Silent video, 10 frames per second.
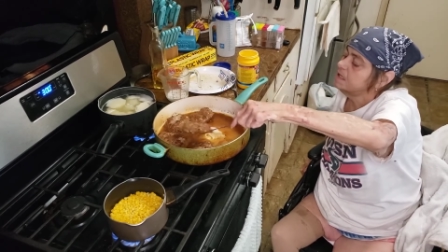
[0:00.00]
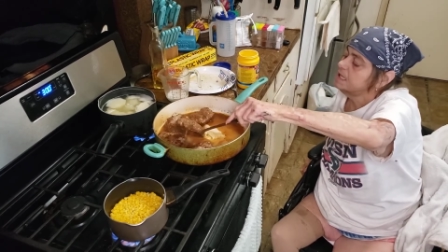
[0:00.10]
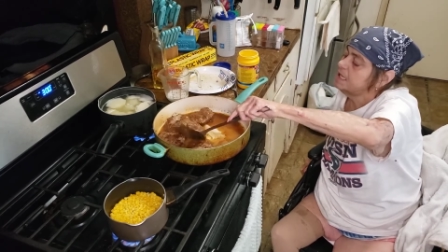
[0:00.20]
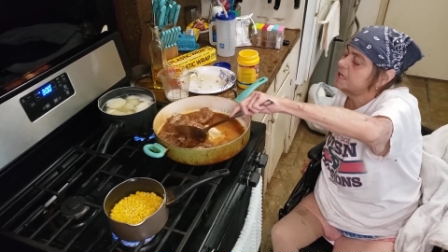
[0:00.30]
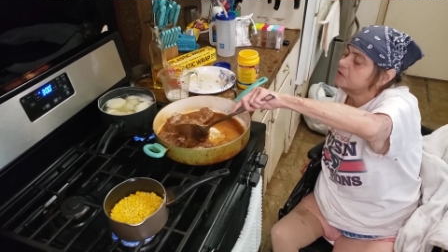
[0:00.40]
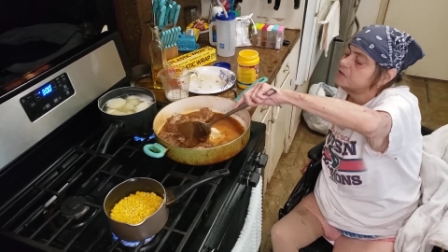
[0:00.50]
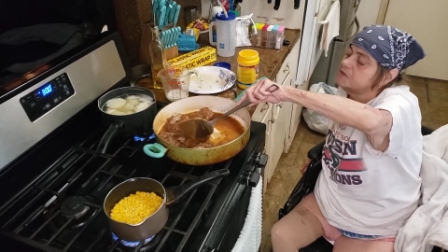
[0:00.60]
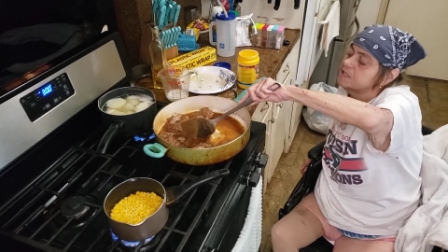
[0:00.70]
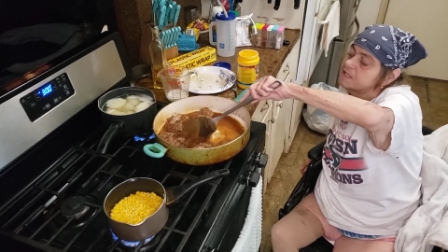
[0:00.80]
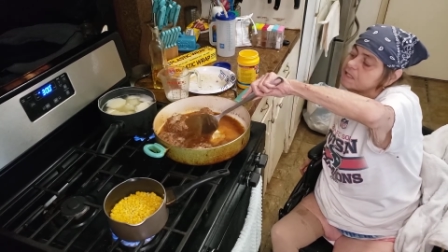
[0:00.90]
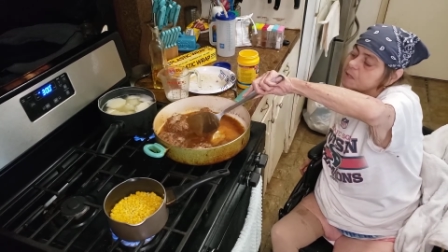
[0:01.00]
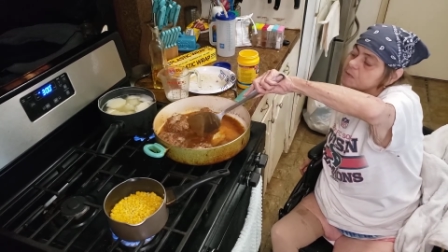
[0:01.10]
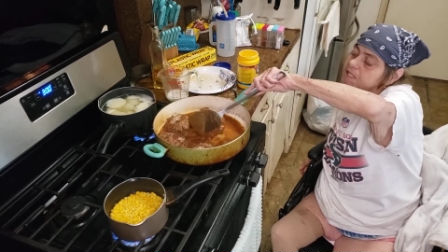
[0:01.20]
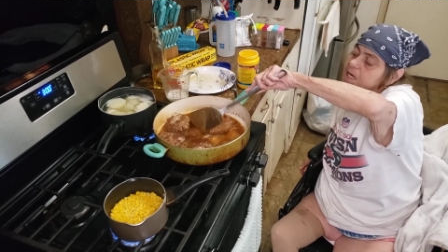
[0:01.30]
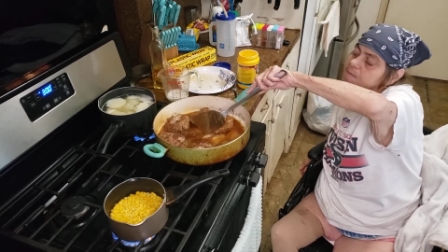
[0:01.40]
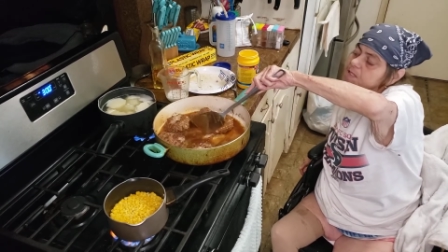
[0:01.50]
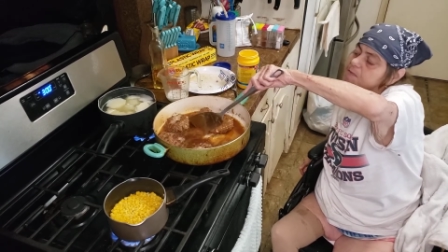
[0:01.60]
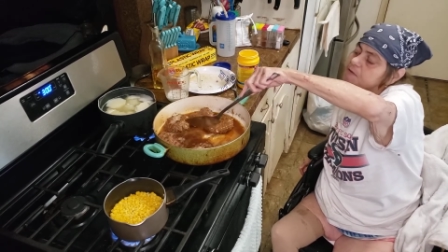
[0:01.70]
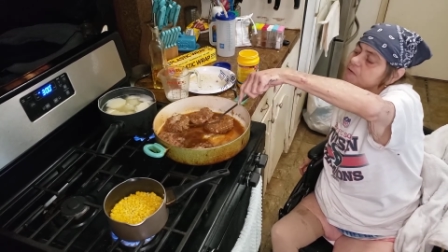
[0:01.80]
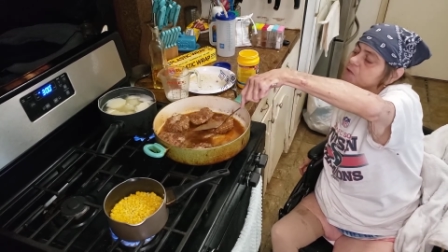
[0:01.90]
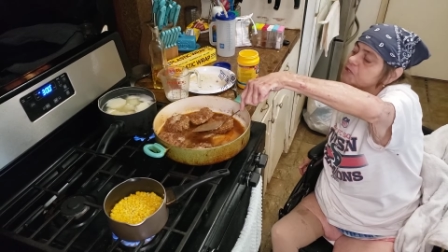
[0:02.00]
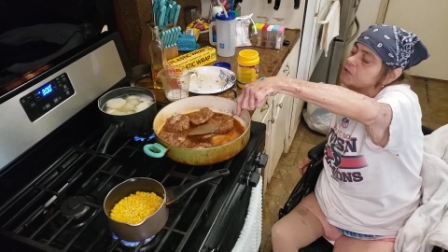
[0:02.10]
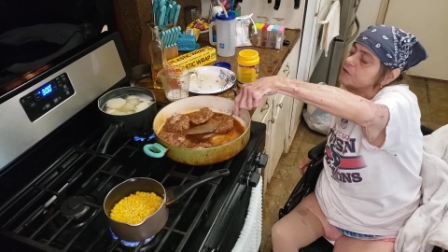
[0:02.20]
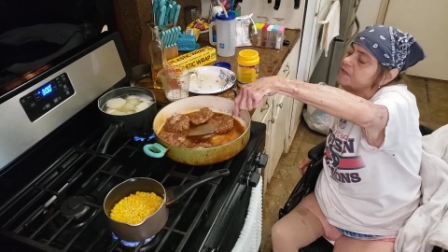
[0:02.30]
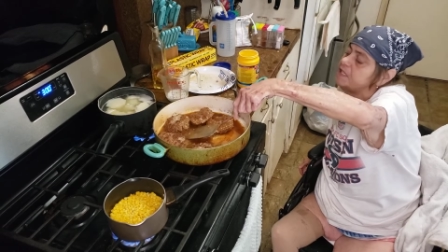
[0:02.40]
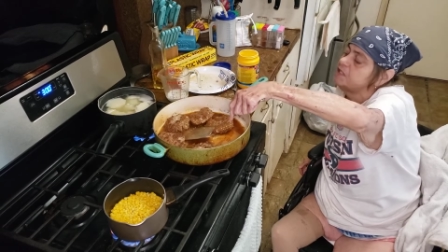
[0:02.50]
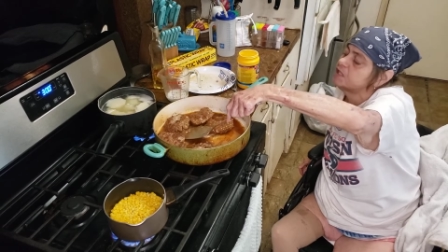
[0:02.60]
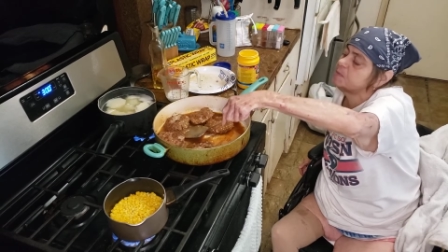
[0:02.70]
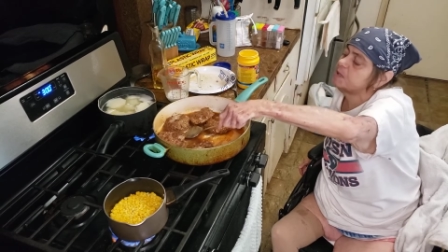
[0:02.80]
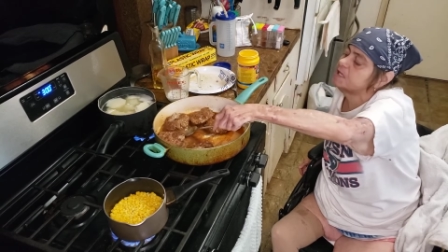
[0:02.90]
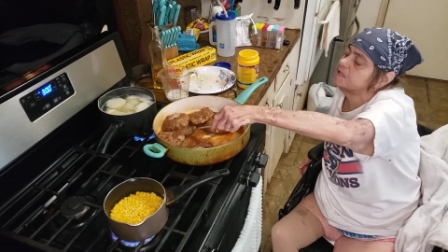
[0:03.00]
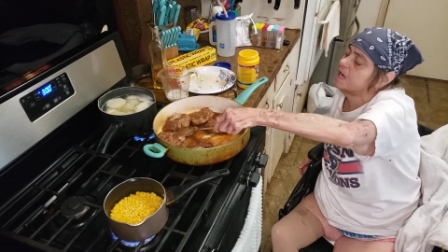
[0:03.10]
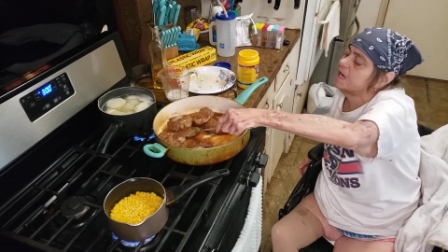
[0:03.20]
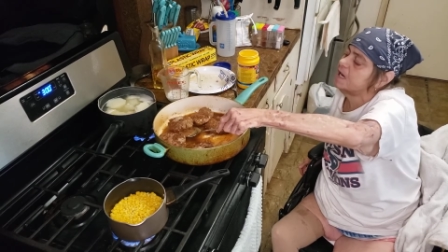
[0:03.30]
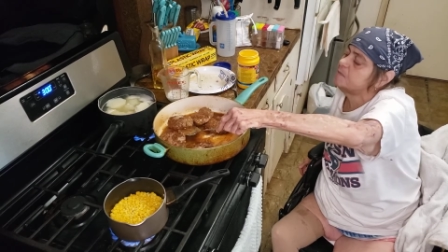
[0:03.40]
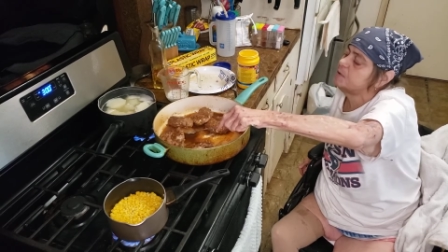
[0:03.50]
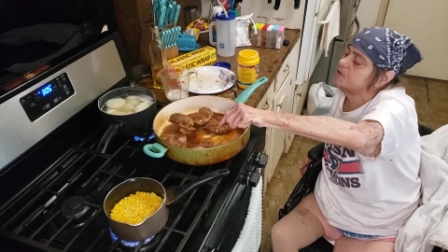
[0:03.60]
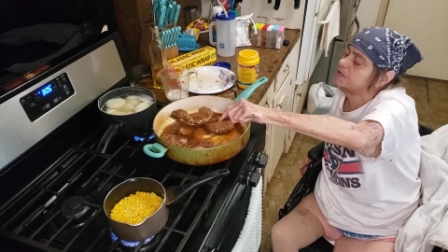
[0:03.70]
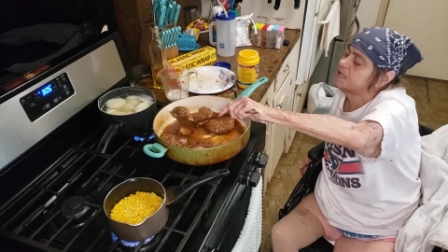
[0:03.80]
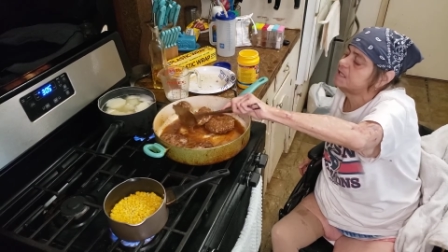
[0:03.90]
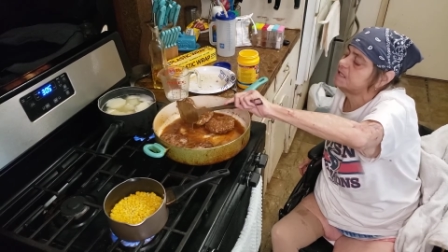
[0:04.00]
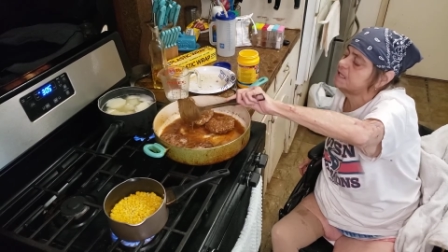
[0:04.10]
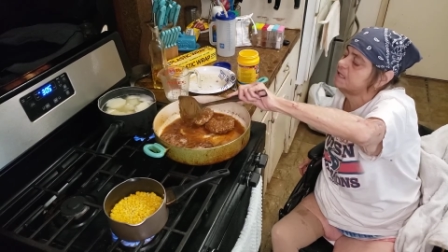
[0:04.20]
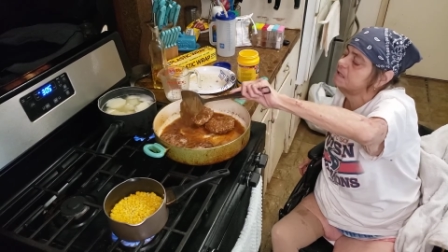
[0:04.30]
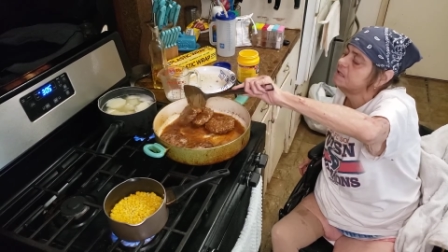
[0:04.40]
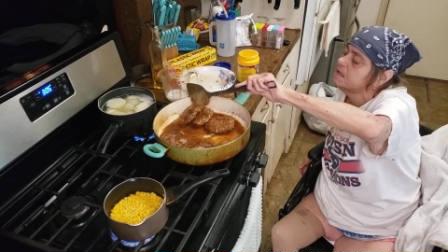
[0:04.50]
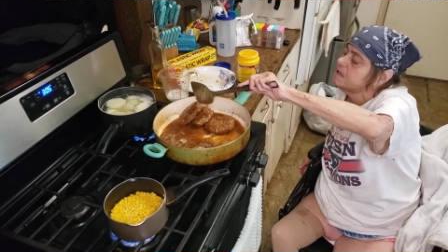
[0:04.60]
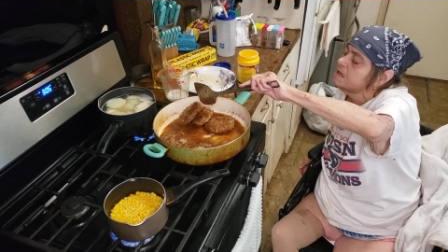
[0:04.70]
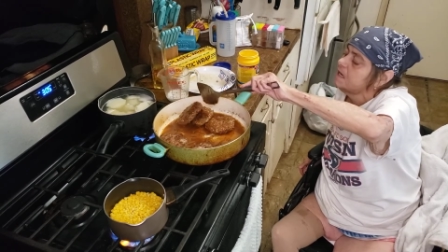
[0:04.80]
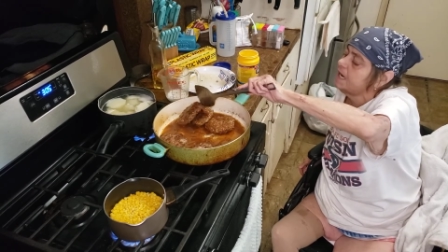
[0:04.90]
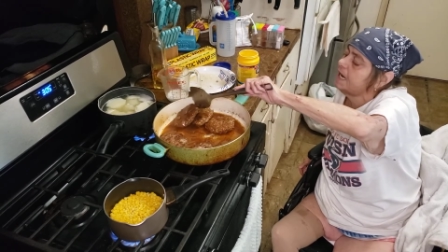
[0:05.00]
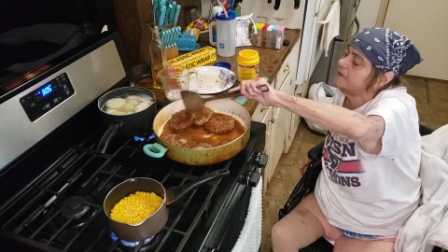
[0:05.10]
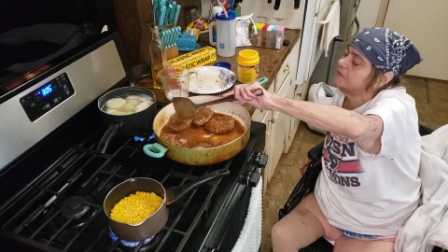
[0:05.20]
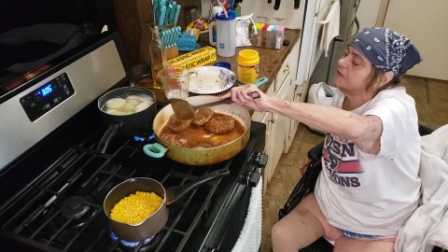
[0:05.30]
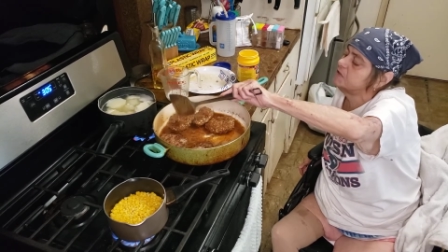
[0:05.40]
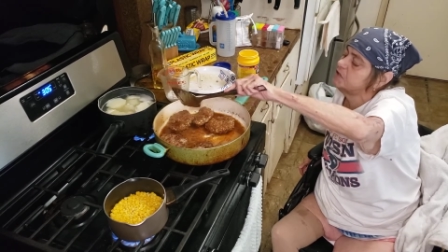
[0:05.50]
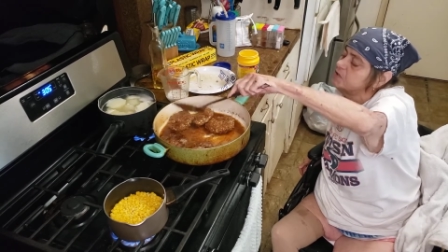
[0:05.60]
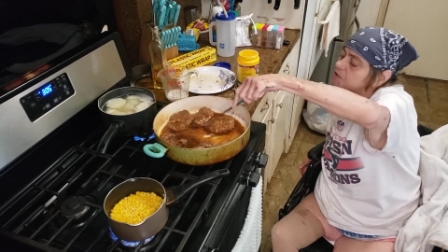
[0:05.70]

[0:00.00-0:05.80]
And I'll do this a couple times before serving, just because I like both sides to have the juice,